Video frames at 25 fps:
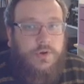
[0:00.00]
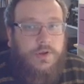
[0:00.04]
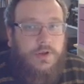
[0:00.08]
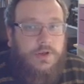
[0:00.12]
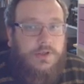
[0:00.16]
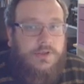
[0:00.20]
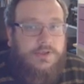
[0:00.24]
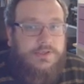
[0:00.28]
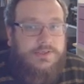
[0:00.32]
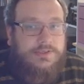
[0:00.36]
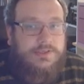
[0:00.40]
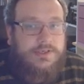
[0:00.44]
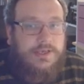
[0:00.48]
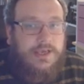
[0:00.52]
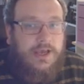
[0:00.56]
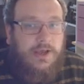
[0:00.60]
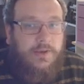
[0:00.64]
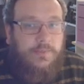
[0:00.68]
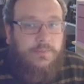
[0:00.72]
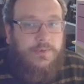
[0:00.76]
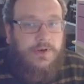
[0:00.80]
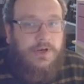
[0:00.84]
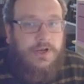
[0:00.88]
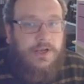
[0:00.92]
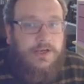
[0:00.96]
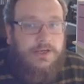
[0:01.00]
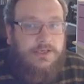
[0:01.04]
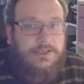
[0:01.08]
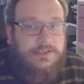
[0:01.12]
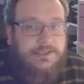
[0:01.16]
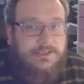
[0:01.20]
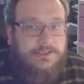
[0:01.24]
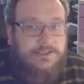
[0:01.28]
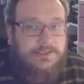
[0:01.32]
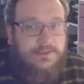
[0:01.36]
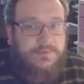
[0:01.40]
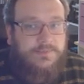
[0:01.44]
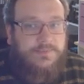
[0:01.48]
and this camera like
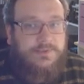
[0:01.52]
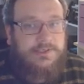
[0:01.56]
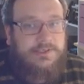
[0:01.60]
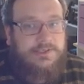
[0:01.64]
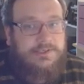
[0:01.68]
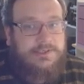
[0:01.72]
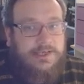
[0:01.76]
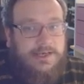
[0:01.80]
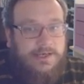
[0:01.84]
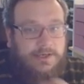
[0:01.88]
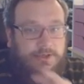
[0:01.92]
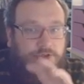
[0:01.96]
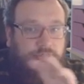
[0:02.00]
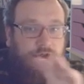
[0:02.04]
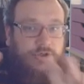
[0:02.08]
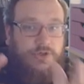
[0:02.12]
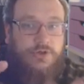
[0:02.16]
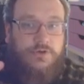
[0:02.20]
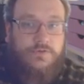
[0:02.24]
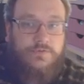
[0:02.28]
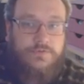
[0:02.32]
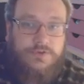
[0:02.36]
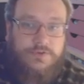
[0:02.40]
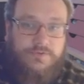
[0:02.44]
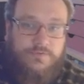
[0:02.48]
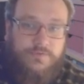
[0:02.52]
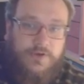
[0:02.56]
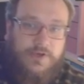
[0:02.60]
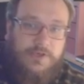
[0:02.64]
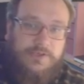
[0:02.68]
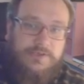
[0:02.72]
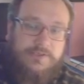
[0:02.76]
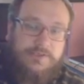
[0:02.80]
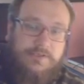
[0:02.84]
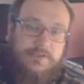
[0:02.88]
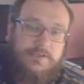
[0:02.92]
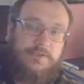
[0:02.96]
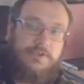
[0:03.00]
does some detection of
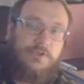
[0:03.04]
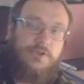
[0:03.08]
devices and